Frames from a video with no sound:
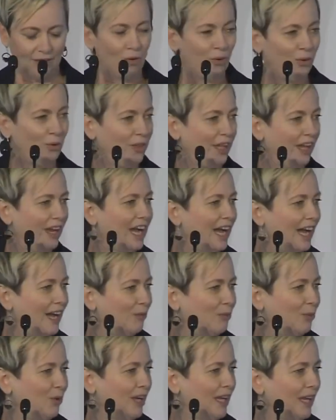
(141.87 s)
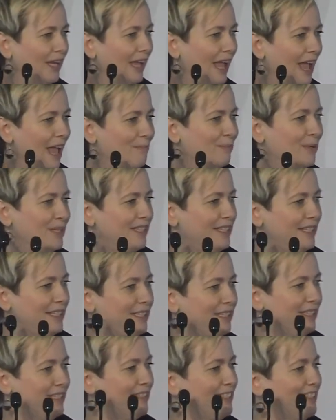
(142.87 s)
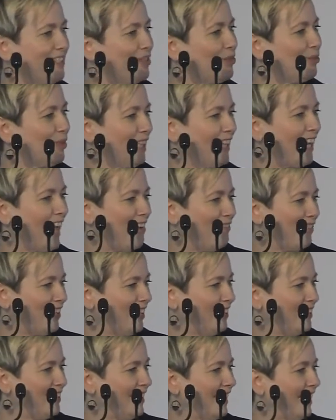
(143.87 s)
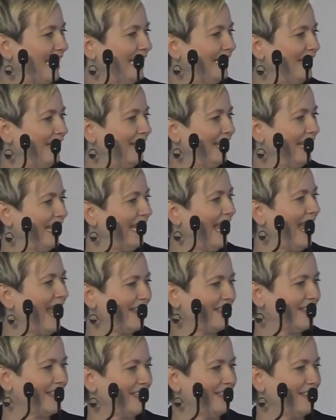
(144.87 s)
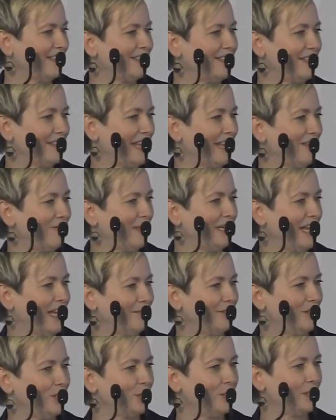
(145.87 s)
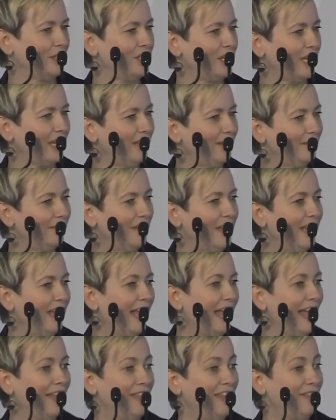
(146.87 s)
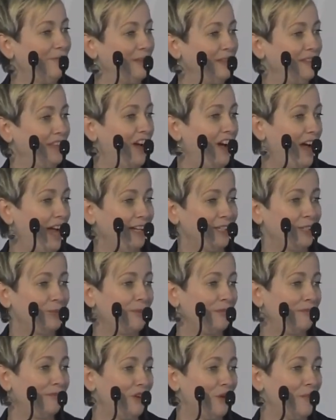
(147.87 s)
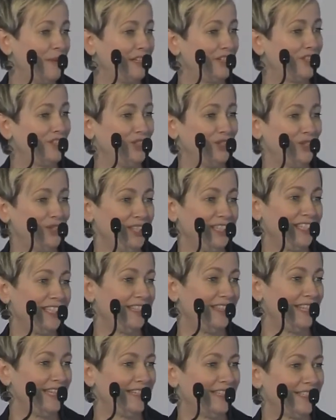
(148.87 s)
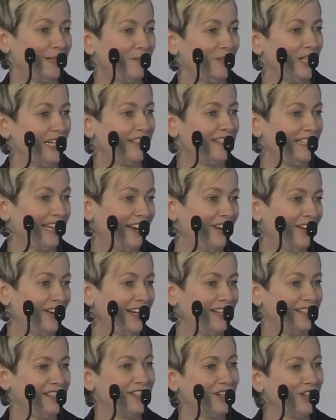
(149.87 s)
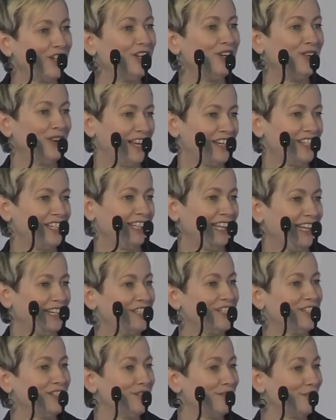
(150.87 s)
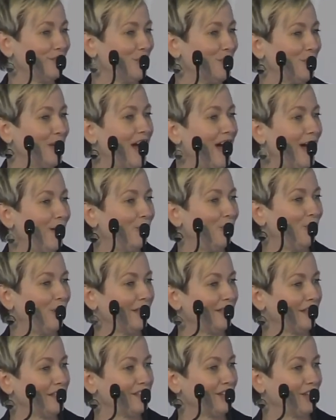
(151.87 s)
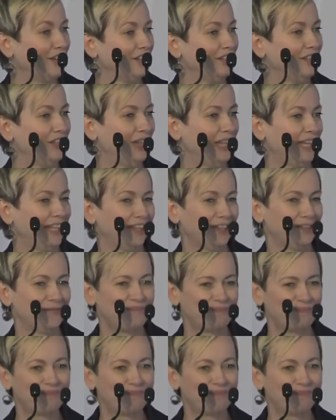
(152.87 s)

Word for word: all their hard work and persistence is really evident in the excellence that they've been able to achieve, and they've been the highest performing students in these subjects areas. So, congratulations for all the hard work that's gotten you here.